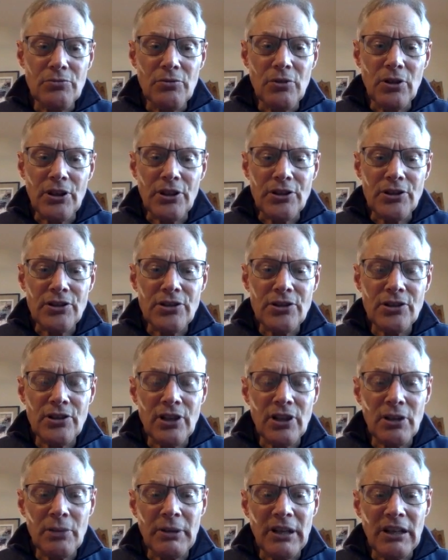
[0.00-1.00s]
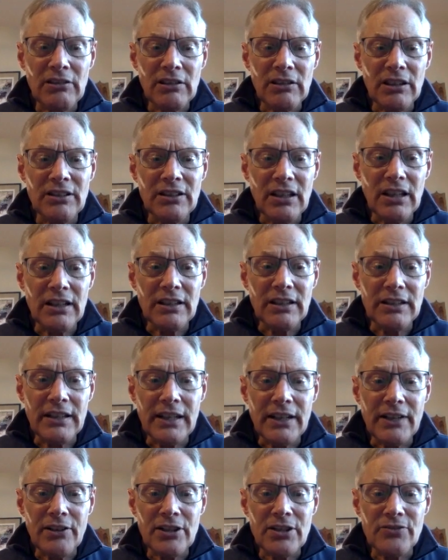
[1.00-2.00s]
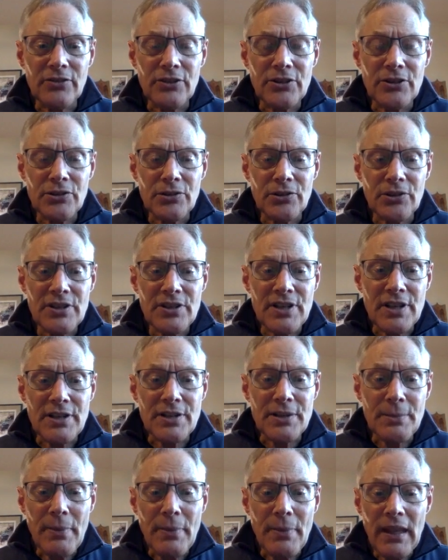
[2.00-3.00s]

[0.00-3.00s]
wanted to talk about on narrative resources.